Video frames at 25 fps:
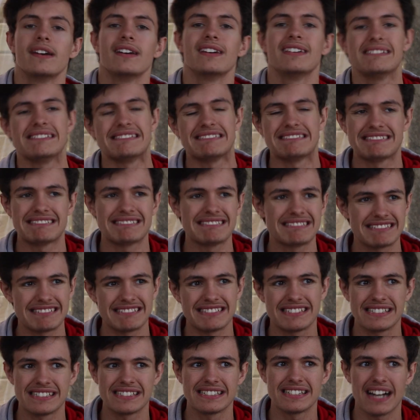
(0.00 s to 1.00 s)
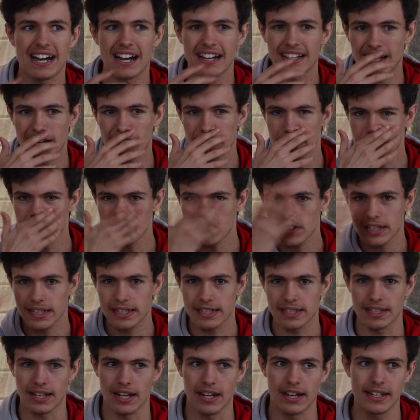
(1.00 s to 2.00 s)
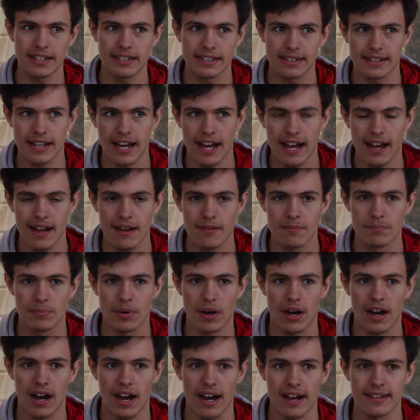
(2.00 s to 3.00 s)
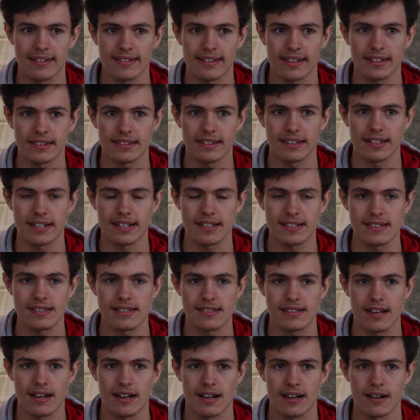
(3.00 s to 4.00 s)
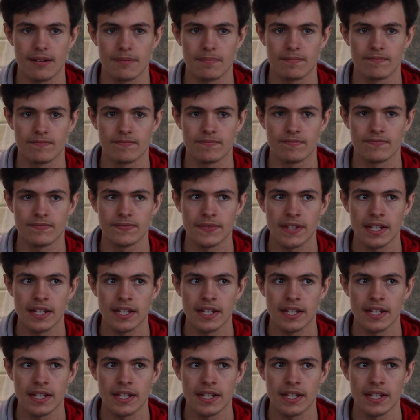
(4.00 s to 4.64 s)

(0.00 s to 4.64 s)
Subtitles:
I don't really like that, but I think that it's cool